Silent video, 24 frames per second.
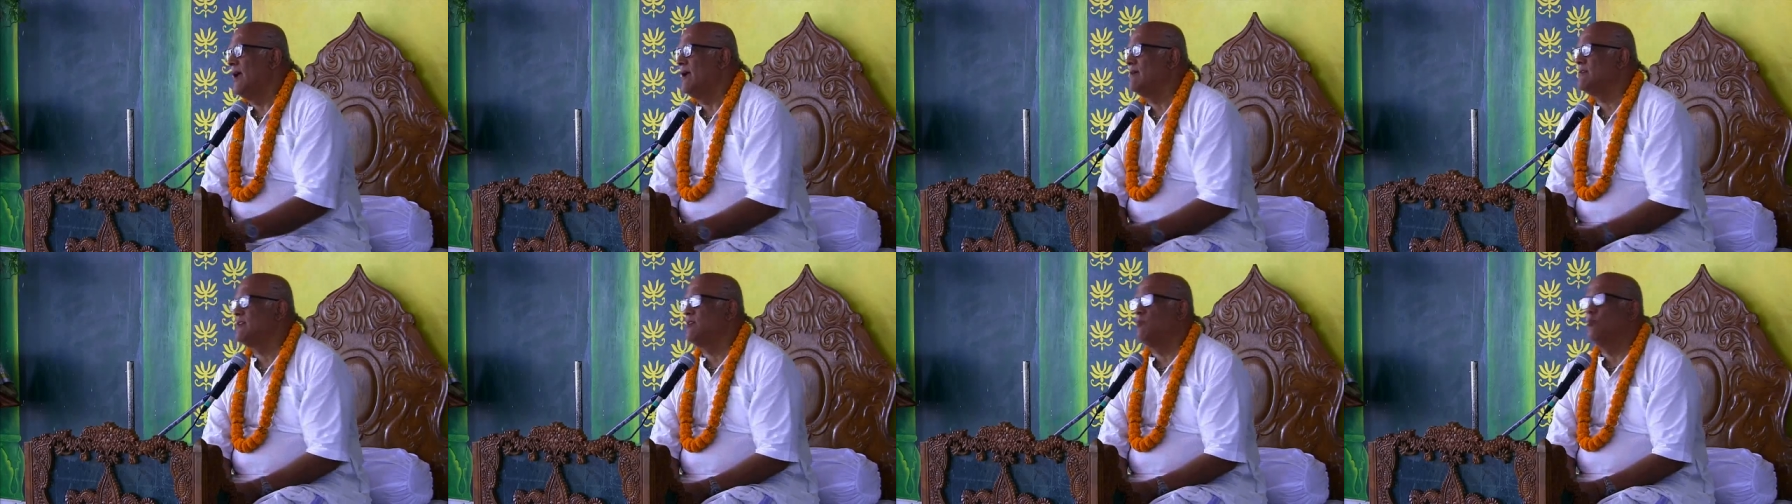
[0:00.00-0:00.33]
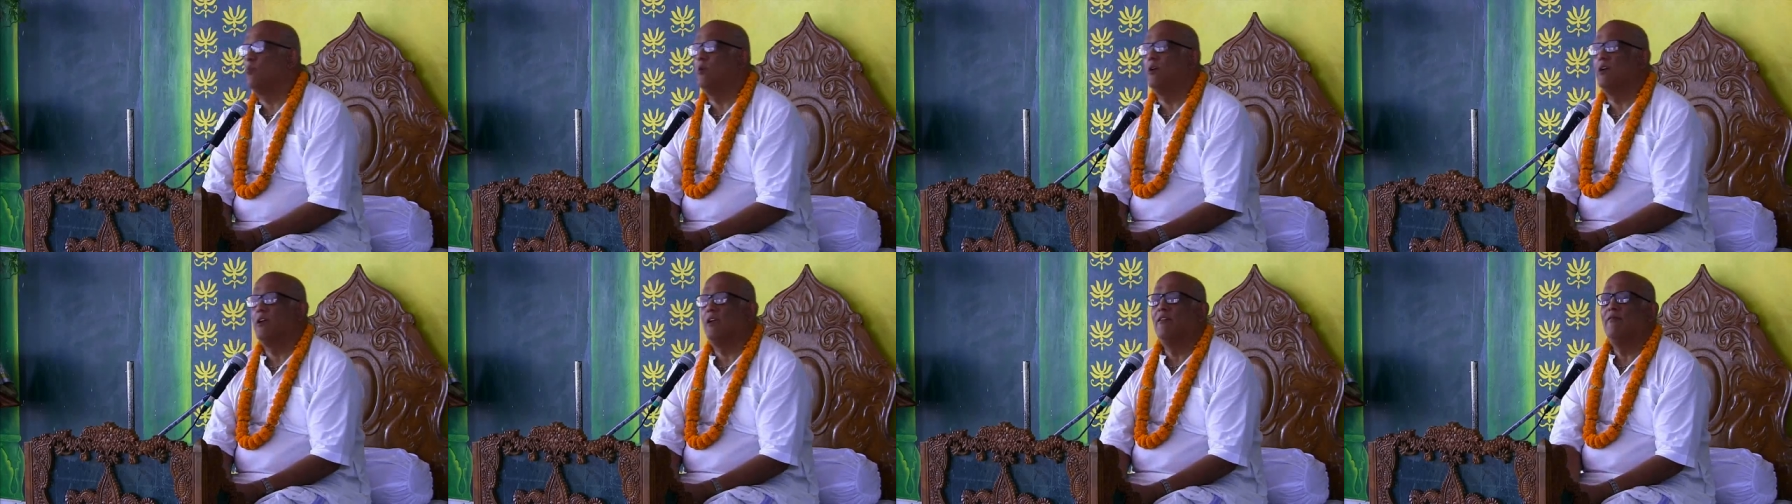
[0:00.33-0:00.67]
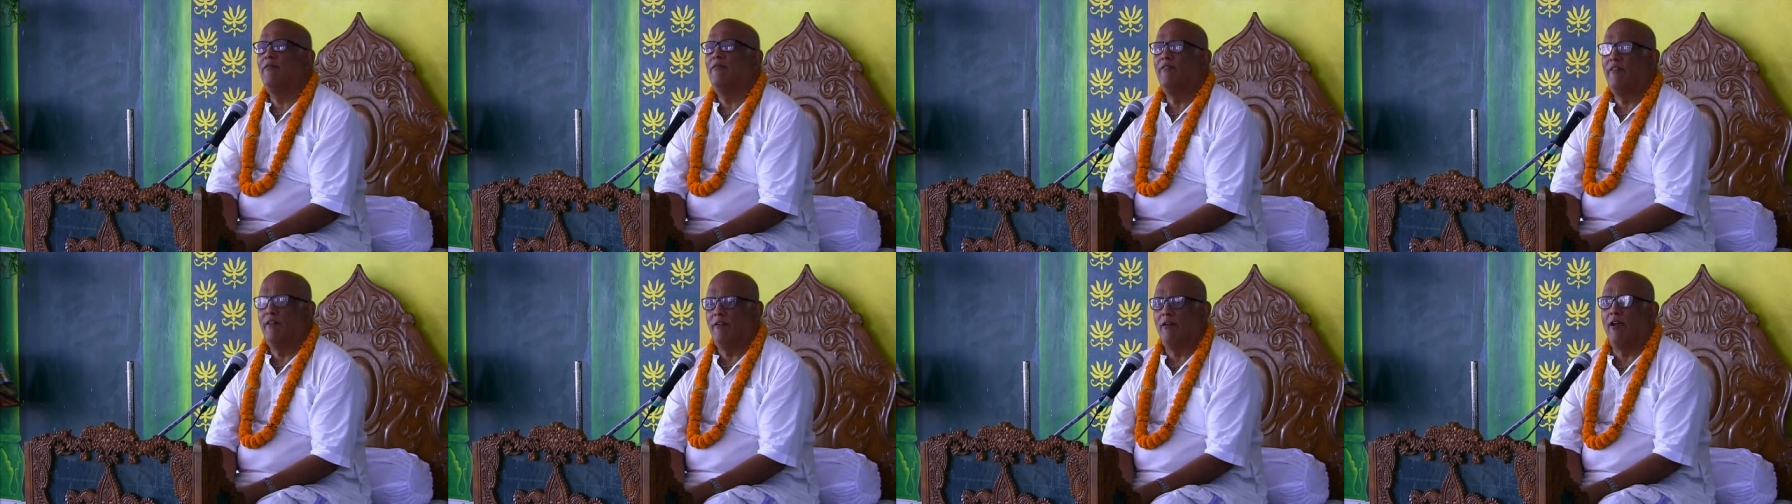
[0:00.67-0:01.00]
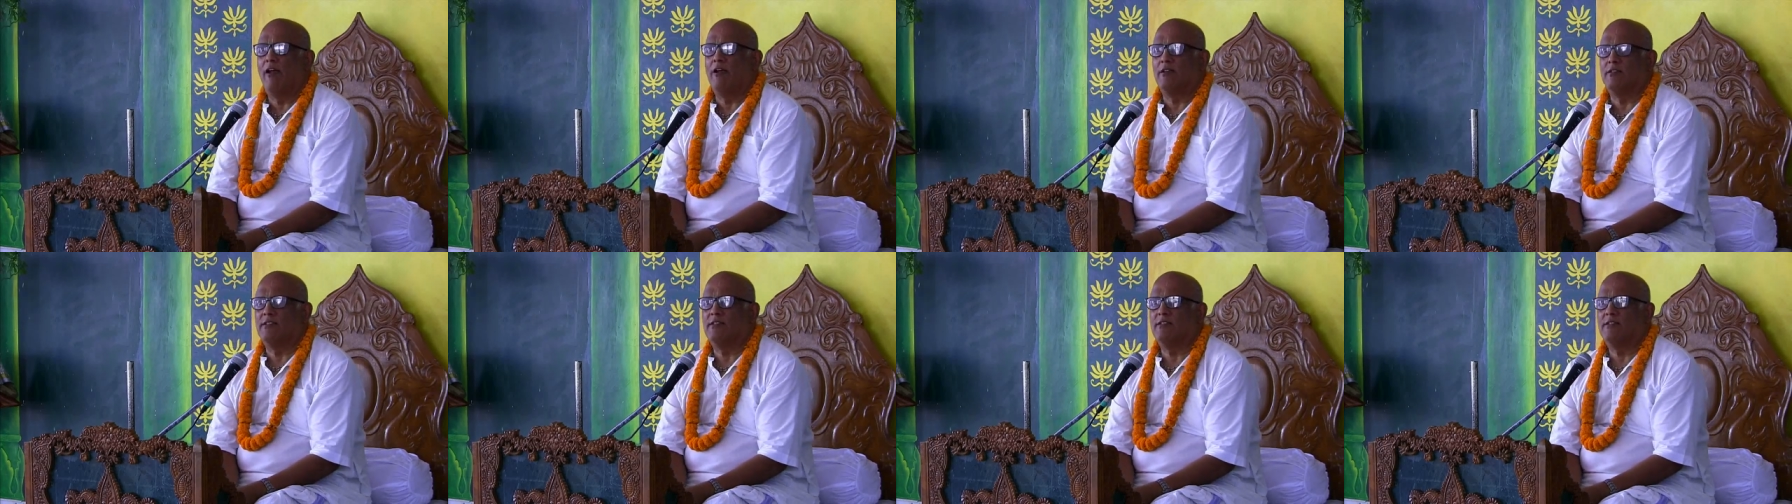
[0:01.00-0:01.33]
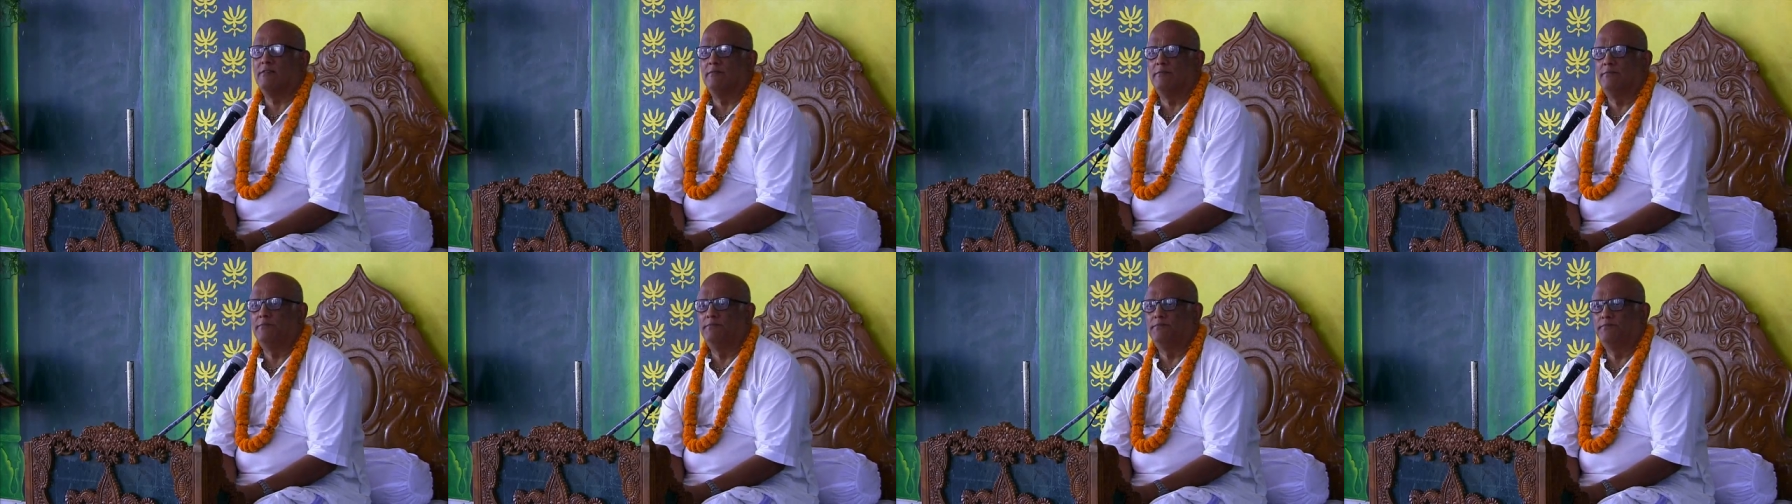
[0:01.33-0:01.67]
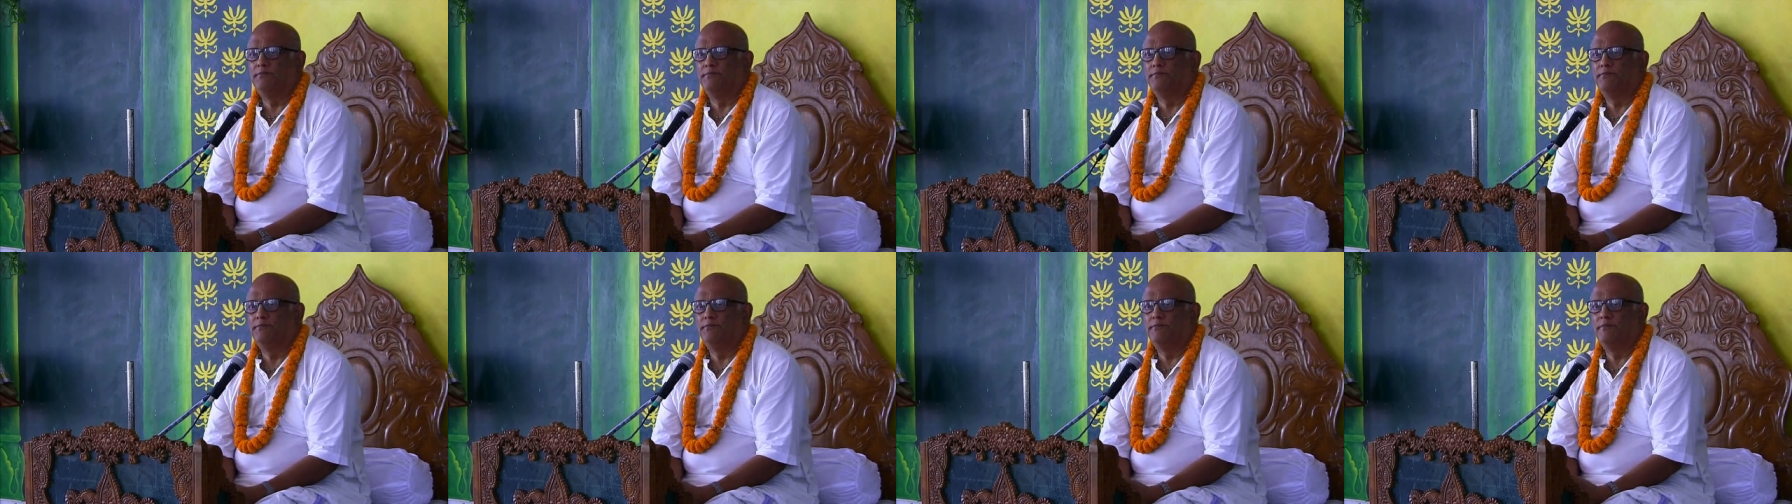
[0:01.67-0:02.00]
How's it working for us?
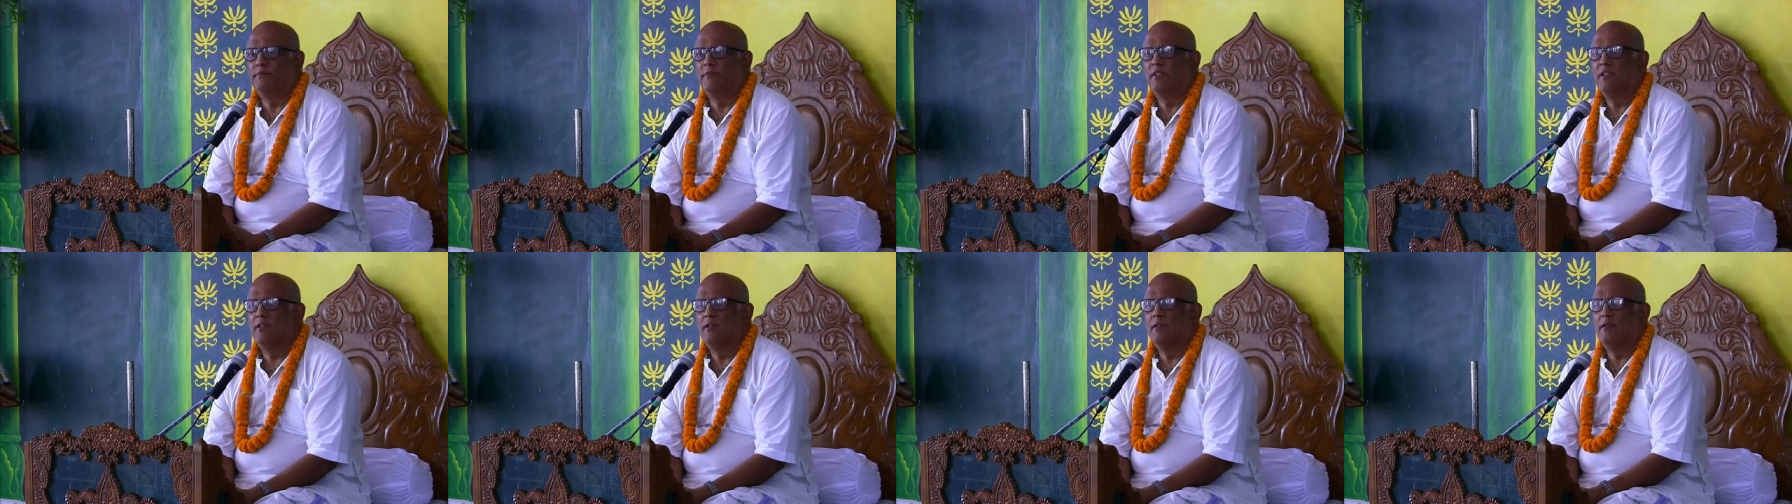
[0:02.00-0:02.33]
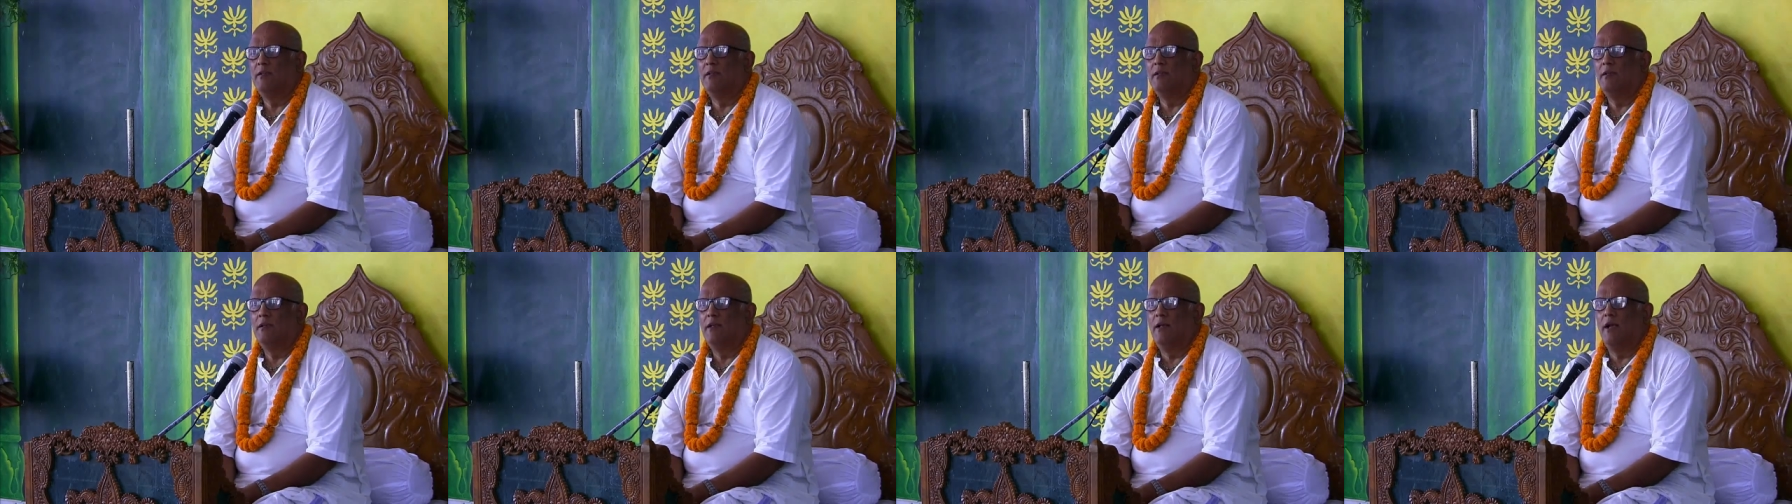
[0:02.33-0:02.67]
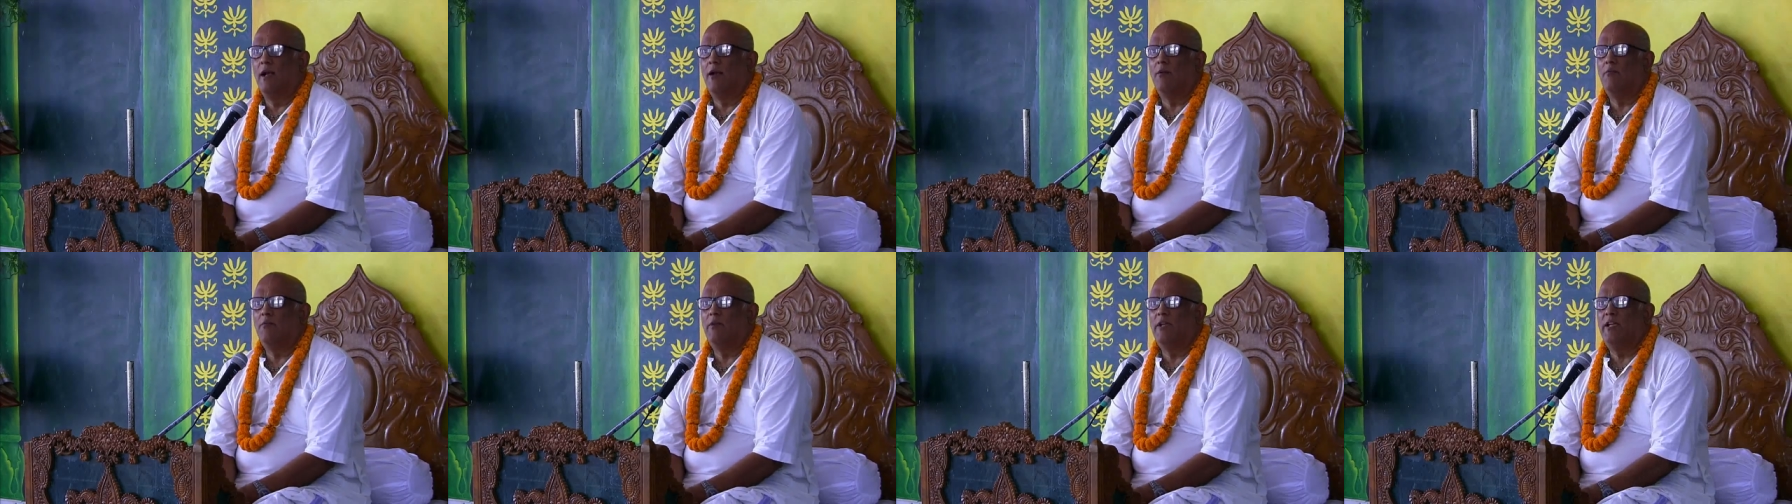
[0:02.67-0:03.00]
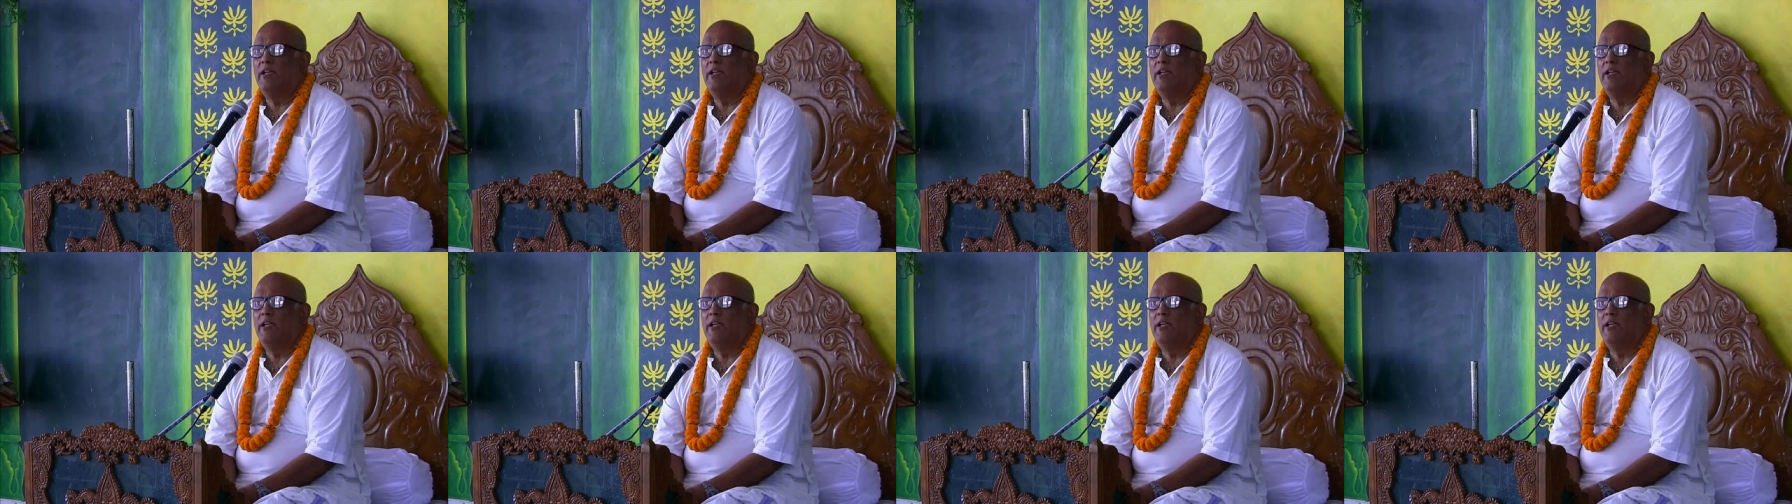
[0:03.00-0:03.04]
Are